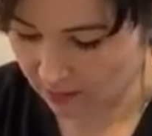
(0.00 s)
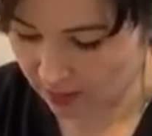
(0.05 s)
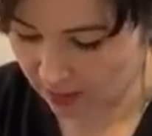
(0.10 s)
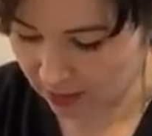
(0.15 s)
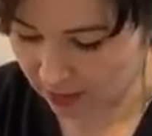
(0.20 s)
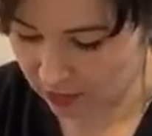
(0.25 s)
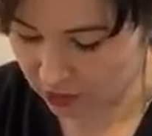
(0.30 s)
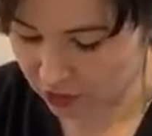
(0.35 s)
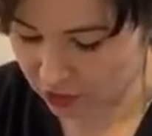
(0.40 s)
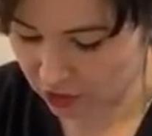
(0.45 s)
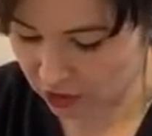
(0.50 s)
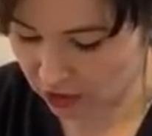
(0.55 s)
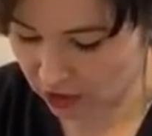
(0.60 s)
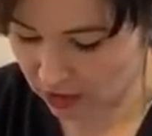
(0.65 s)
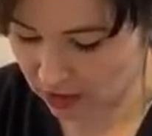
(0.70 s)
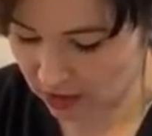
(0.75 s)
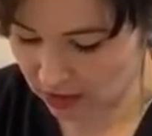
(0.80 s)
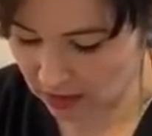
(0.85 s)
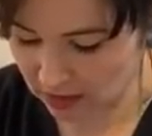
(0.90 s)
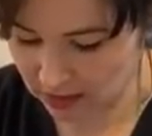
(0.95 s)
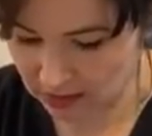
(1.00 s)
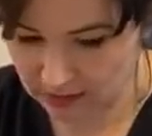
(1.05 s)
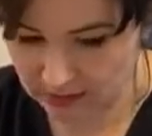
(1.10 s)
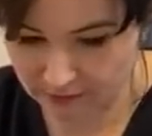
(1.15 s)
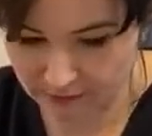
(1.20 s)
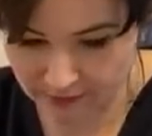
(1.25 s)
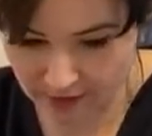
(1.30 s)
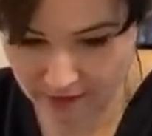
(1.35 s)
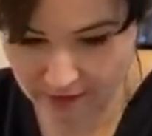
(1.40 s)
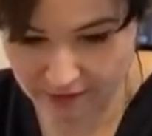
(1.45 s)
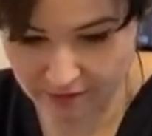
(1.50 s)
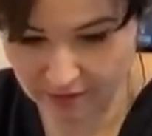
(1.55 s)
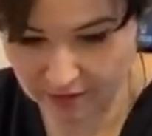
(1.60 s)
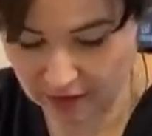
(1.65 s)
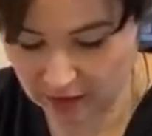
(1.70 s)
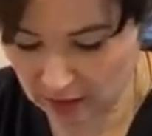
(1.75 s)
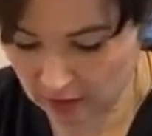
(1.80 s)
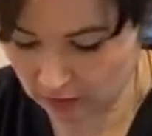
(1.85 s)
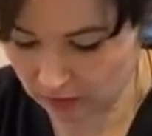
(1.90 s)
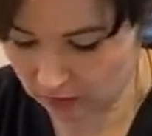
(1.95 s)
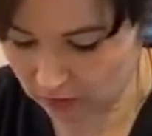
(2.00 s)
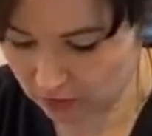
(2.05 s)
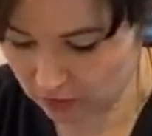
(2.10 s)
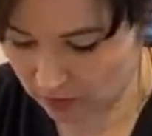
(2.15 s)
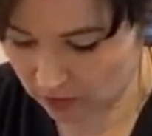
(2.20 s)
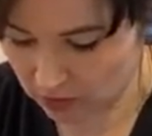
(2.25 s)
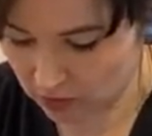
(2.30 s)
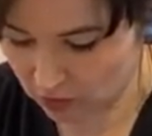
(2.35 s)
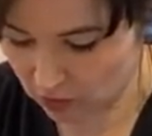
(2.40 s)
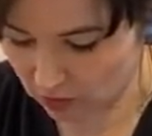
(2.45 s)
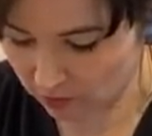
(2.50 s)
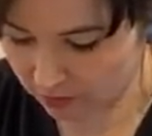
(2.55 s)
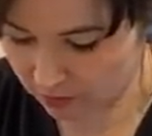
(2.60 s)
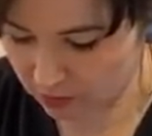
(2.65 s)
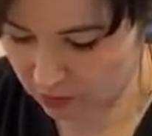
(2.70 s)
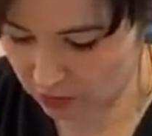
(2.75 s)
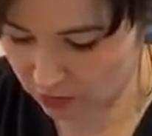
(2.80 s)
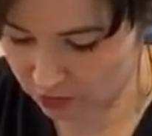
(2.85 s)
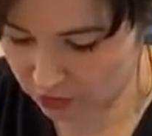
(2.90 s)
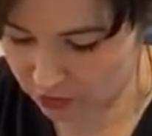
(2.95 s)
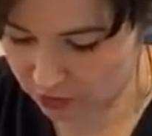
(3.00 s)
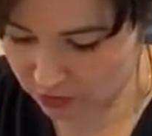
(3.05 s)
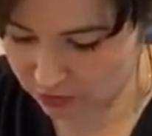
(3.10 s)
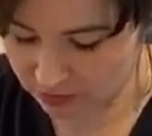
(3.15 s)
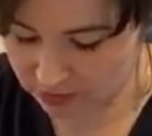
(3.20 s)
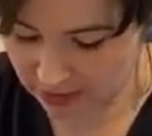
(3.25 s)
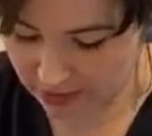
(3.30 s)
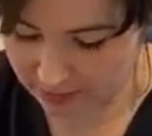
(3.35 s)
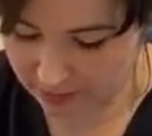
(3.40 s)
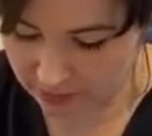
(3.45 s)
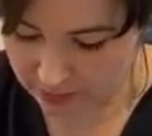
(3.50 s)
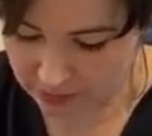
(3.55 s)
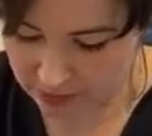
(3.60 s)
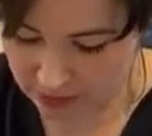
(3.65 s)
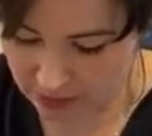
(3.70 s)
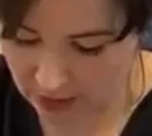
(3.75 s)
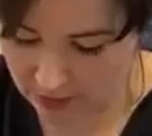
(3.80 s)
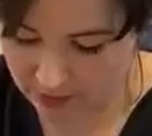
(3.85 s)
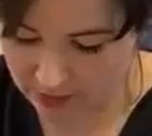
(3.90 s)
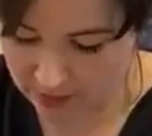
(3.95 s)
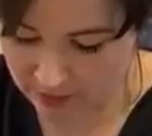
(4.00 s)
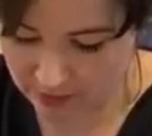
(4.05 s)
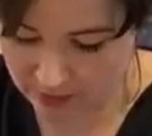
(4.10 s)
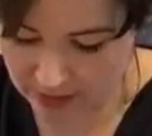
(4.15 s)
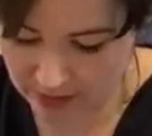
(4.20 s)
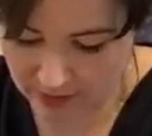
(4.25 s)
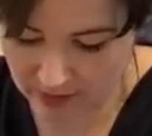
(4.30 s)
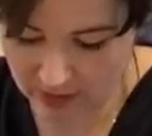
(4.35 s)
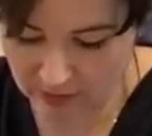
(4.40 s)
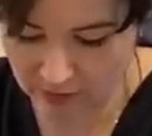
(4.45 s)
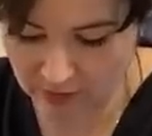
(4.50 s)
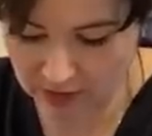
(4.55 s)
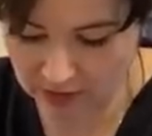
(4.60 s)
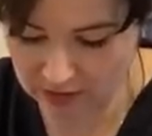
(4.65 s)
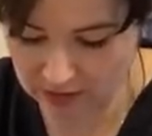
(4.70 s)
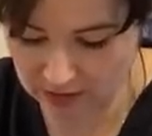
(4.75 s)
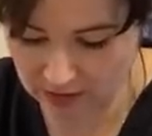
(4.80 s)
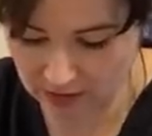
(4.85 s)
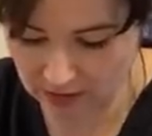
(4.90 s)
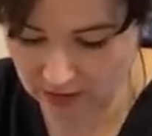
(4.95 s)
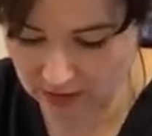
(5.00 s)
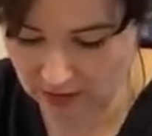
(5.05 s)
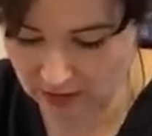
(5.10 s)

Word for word: because she is very, very local to our shop, and so she was able to come in without a risk